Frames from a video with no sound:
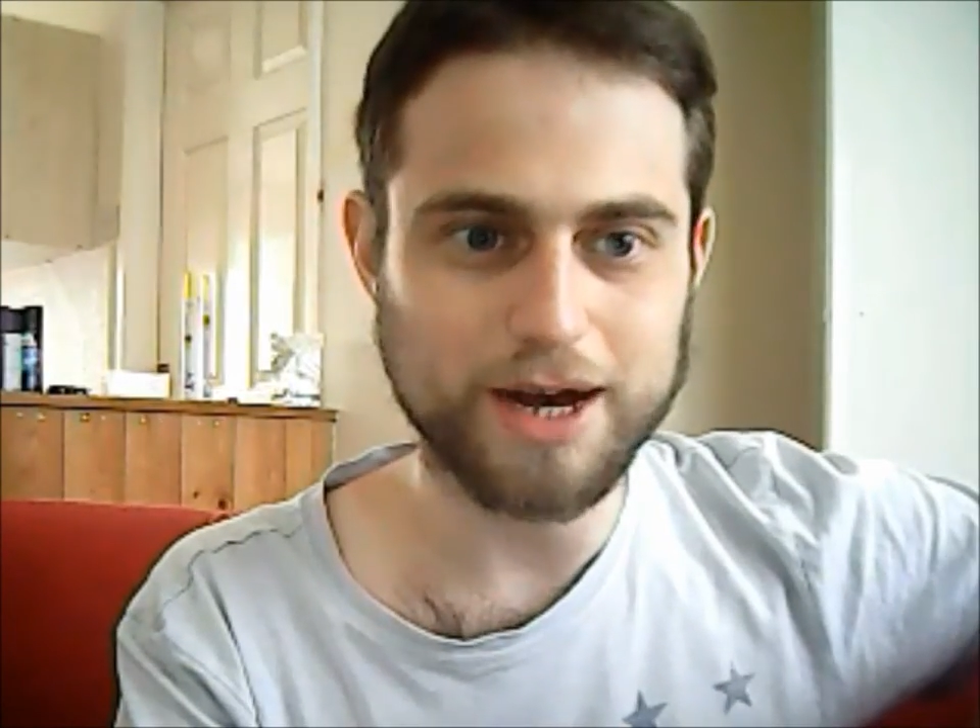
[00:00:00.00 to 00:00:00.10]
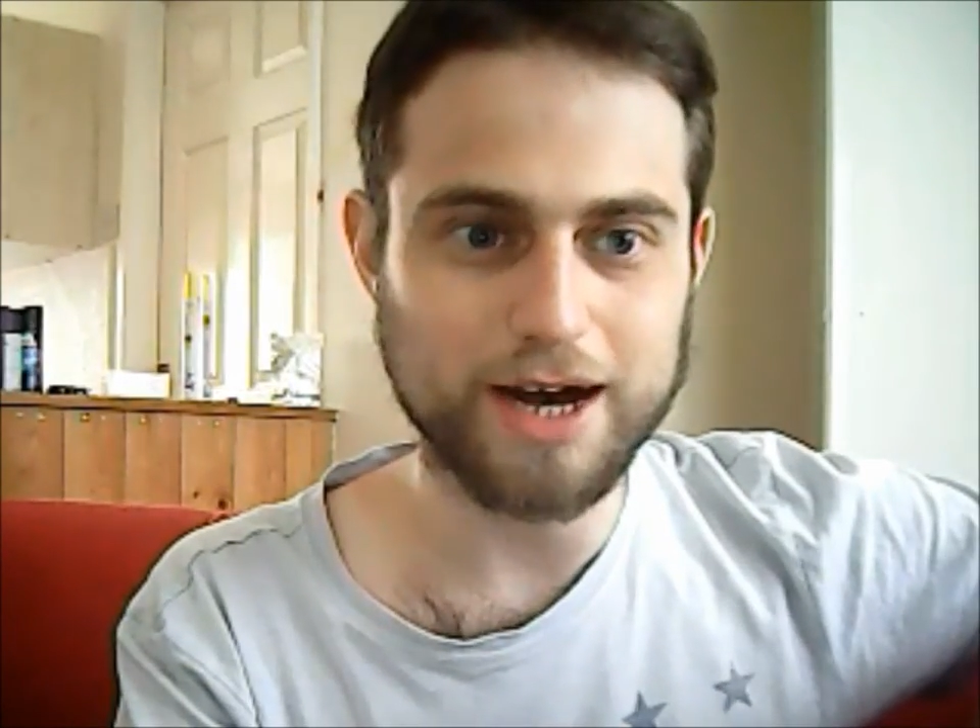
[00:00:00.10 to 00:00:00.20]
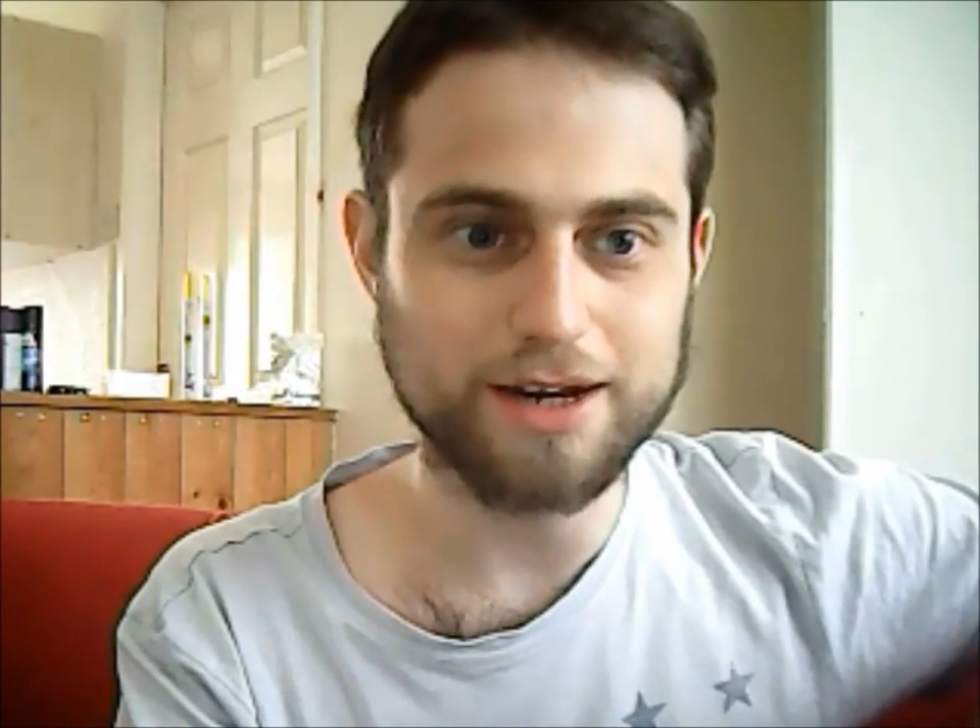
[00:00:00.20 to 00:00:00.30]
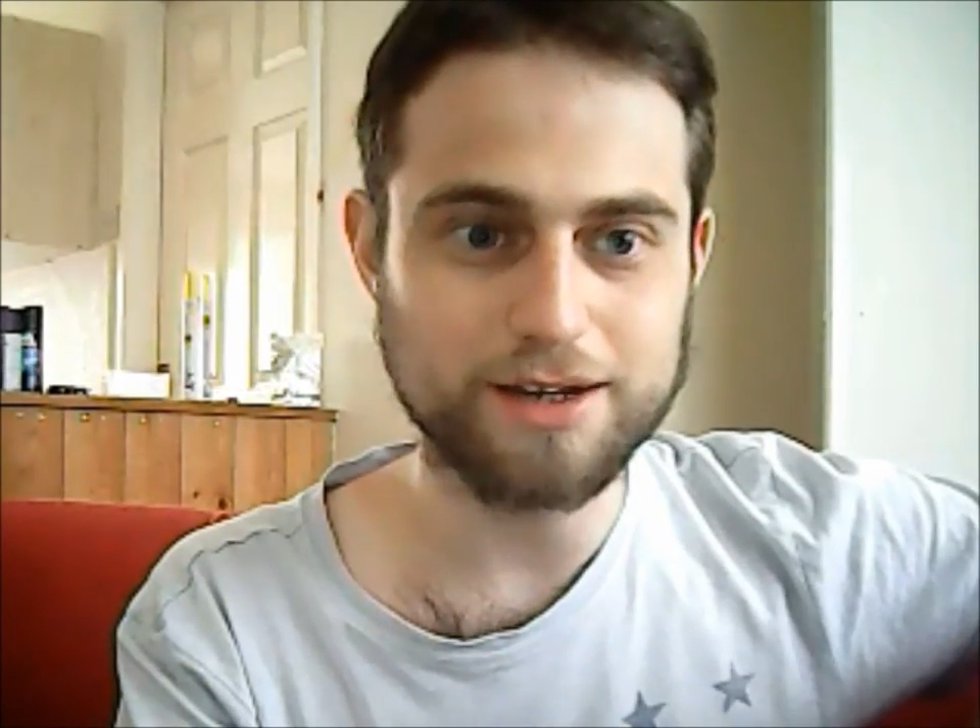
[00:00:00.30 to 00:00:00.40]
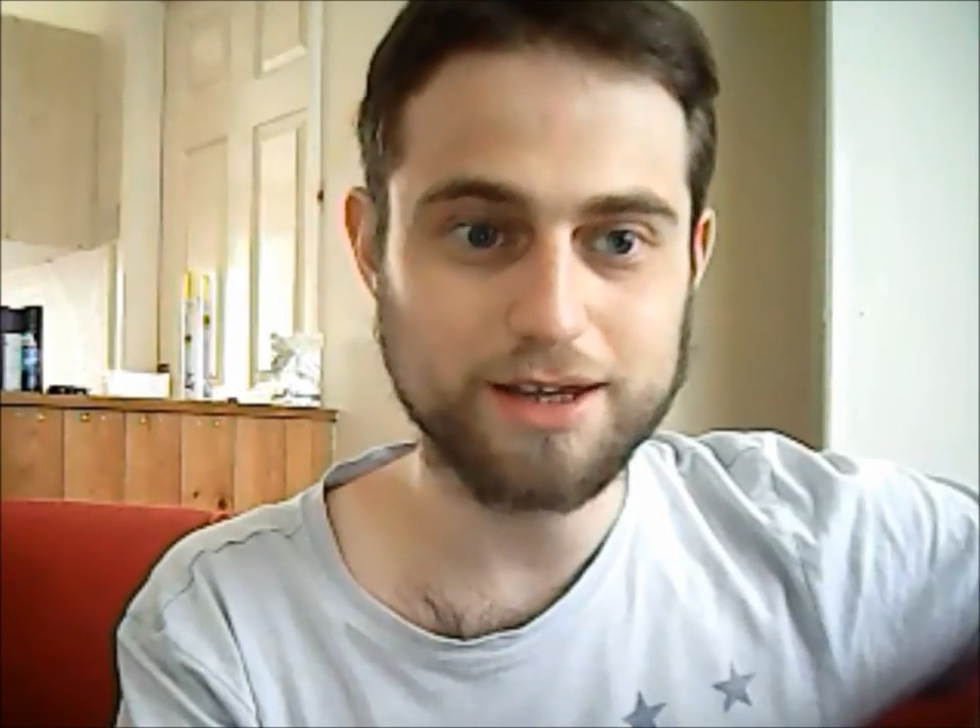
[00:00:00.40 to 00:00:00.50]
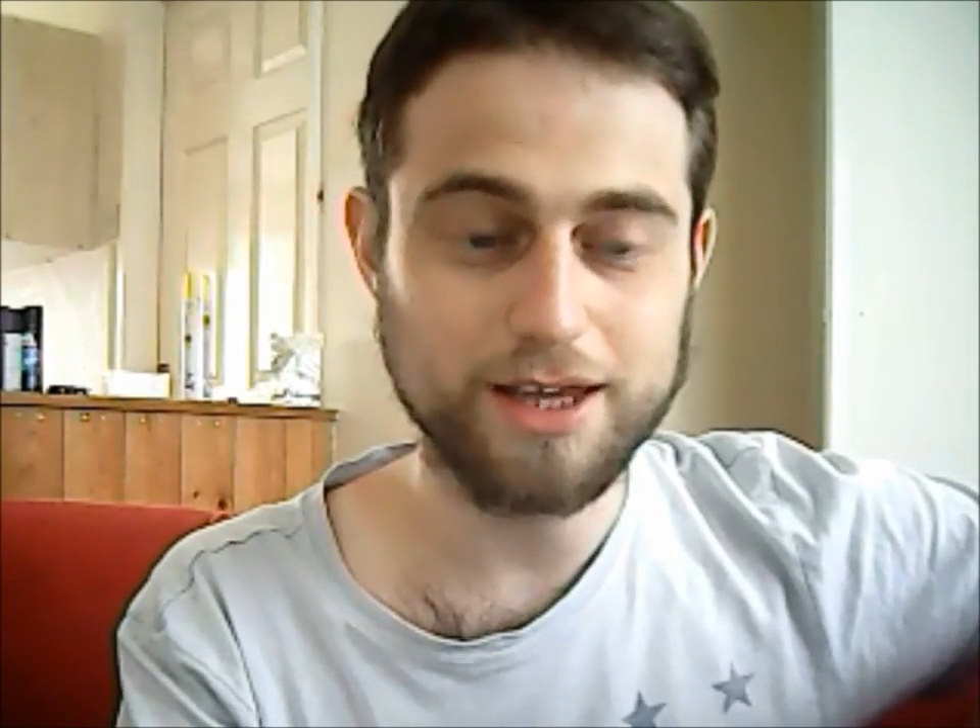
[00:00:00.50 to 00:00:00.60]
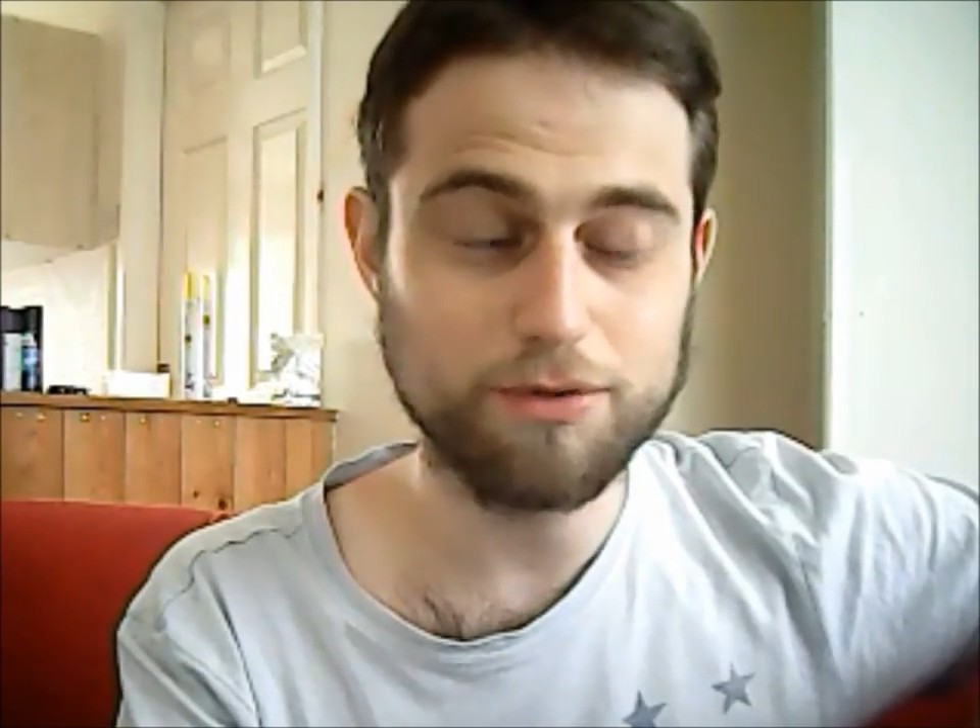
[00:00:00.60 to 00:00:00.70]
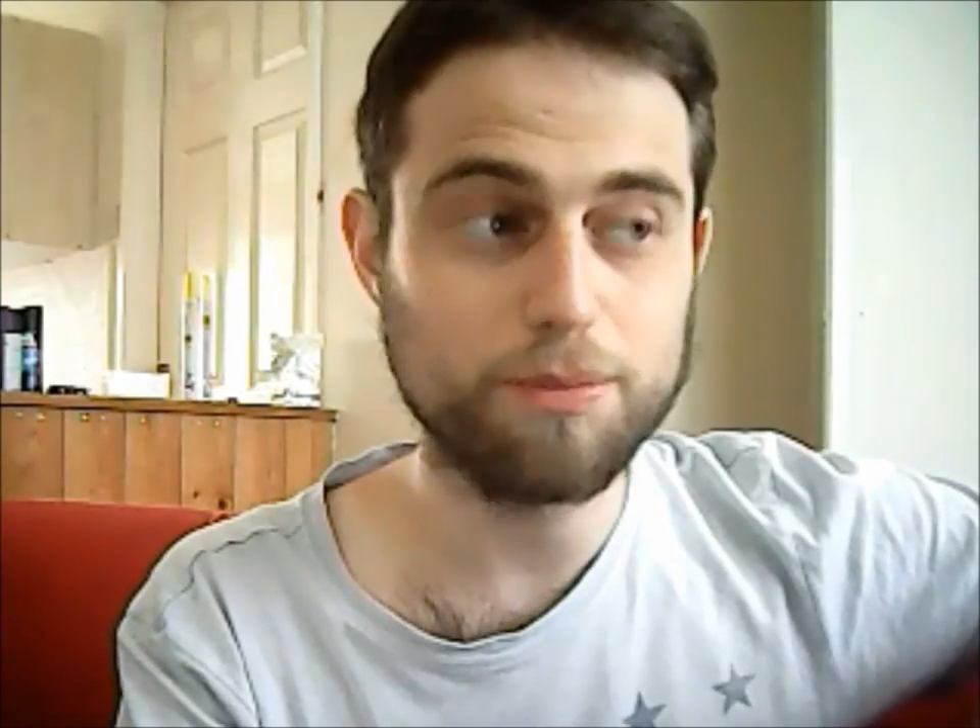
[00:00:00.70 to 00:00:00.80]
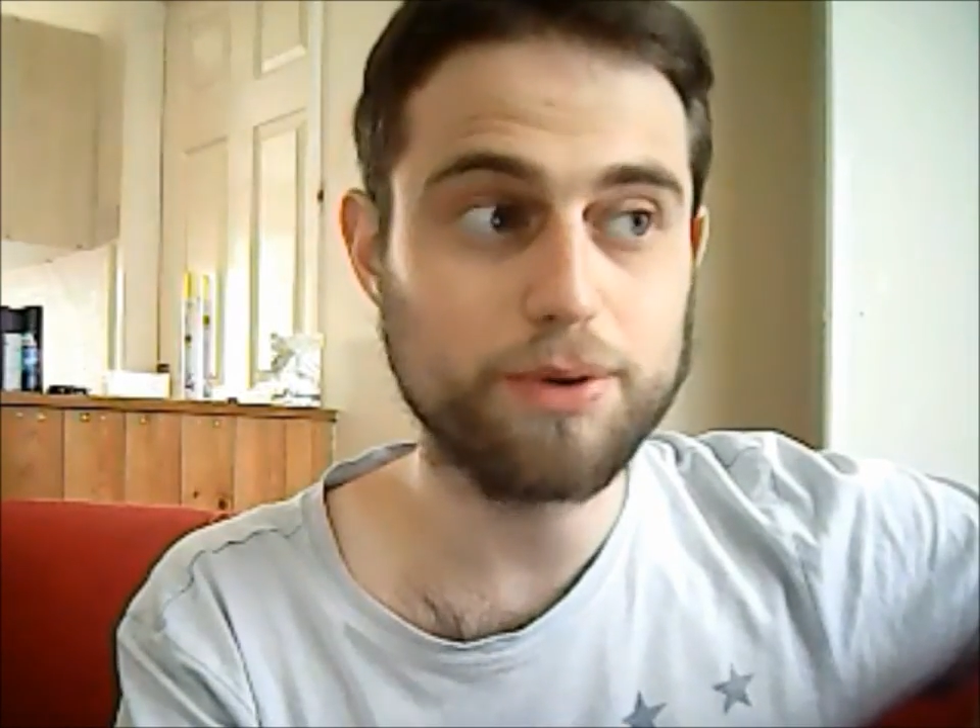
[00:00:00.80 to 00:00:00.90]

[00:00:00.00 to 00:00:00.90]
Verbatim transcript: and he will